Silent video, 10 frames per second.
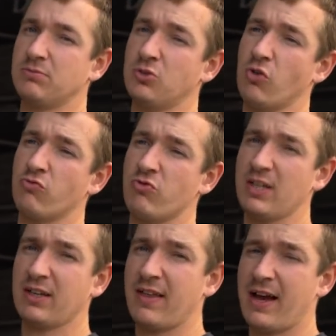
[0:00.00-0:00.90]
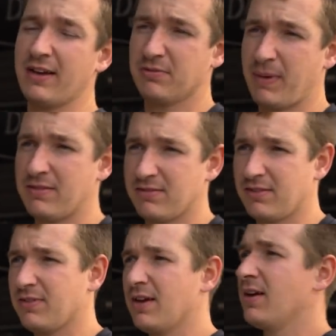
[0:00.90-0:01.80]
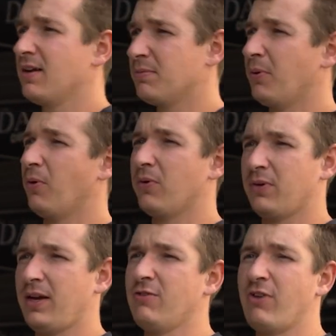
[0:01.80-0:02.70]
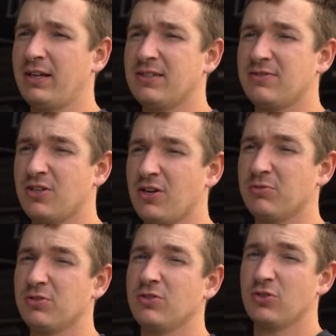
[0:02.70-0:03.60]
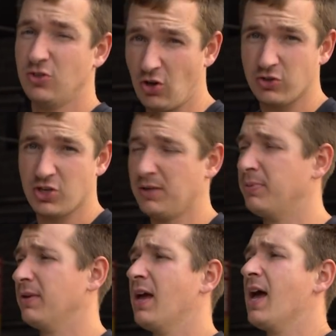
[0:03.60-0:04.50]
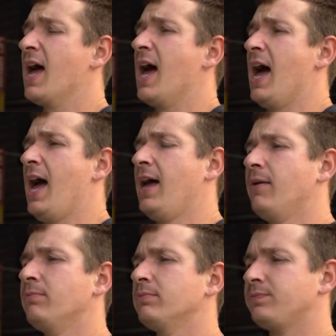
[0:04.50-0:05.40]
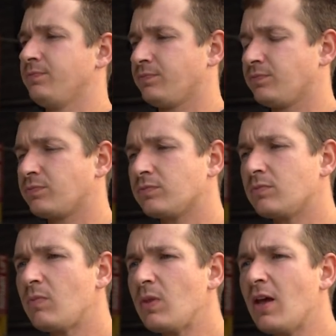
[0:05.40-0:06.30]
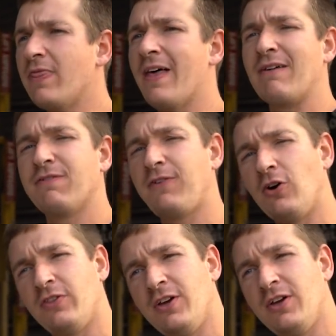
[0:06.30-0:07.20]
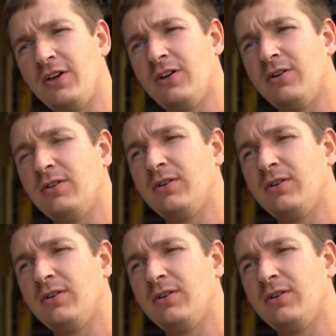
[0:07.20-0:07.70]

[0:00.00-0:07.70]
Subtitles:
not really that expensive, but in relative terms, not cheap. And that followed the